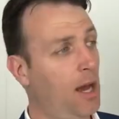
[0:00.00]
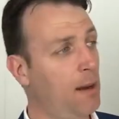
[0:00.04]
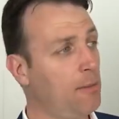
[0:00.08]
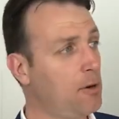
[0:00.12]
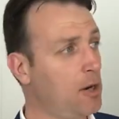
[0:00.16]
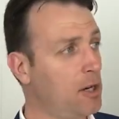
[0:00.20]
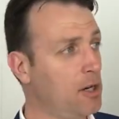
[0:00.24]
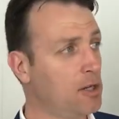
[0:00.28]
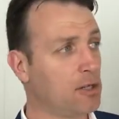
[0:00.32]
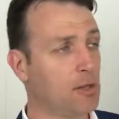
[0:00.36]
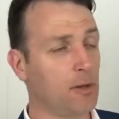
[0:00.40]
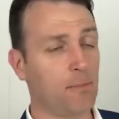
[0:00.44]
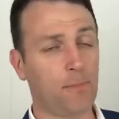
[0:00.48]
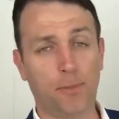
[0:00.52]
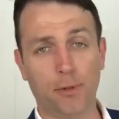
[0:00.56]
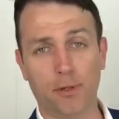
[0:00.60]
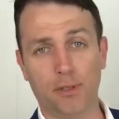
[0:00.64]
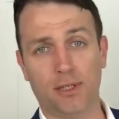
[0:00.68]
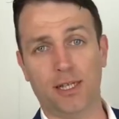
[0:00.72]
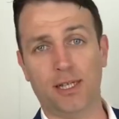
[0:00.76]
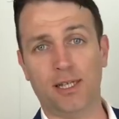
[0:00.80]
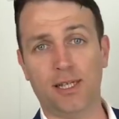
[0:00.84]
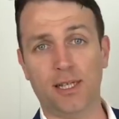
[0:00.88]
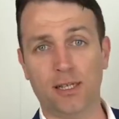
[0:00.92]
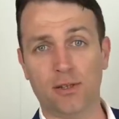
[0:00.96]
I'm going to
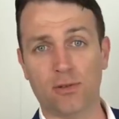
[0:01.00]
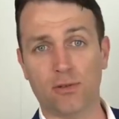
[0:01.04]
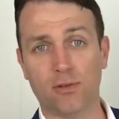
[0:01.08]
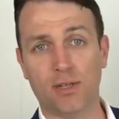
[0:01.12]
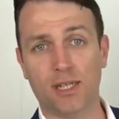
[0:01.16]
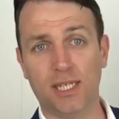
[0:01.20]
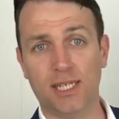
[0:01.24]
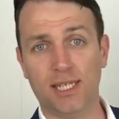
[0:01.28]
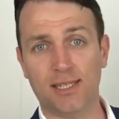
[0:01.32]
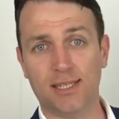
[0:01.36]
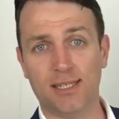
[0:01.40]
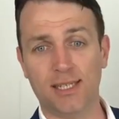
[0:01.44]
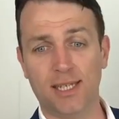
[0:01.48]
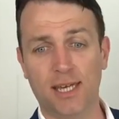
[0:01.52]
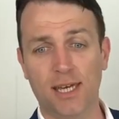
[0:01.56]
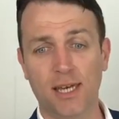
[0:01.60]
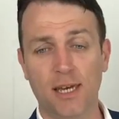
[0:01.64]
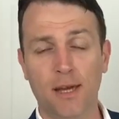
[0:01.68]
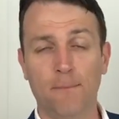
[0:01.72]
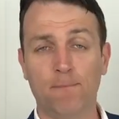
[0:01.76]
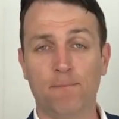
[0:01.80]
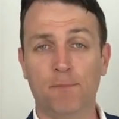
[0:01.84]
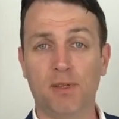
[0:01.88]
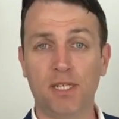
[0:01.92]
put it into Disney.